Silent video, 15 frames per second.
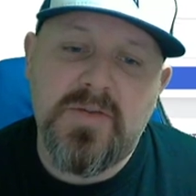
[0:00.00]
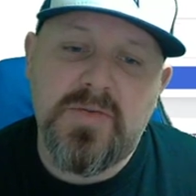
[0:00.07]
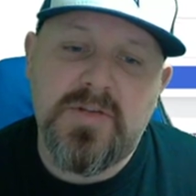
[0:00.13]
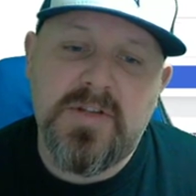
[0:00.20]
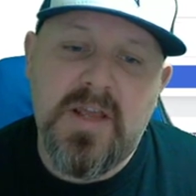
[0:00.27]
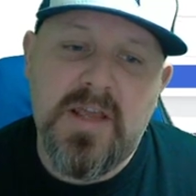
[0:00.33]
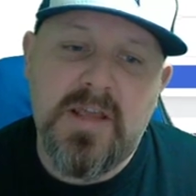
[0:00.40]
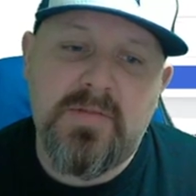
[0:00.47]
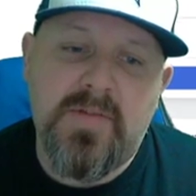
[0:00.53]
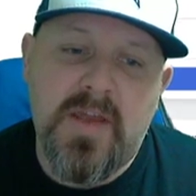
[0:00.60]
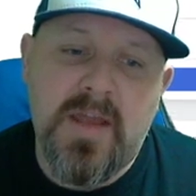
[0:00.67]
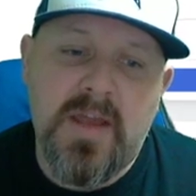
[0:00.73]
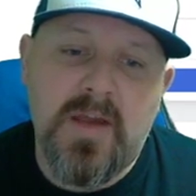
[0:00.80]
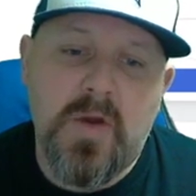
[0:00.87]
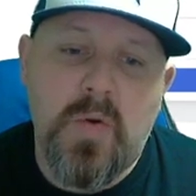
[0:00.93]
you save
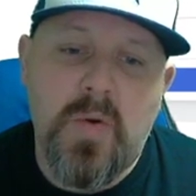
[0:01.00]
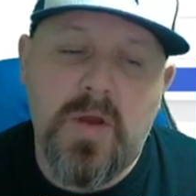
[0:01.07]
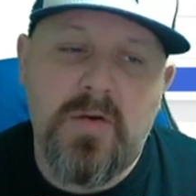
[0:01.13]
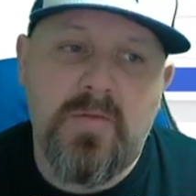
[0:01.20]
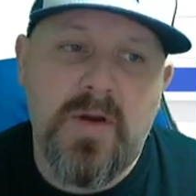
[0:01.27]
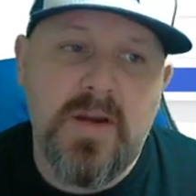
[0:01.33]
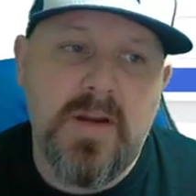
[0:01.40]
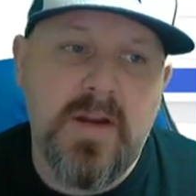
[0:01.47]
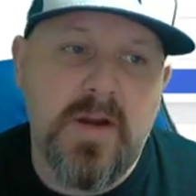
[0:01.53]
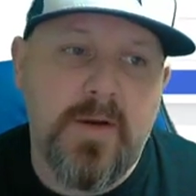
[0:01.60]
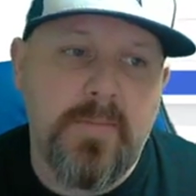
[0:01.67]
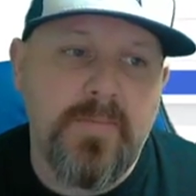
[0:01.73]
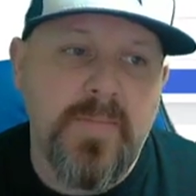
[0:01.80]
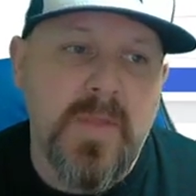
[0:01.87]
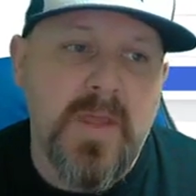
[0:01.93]
and quit right here.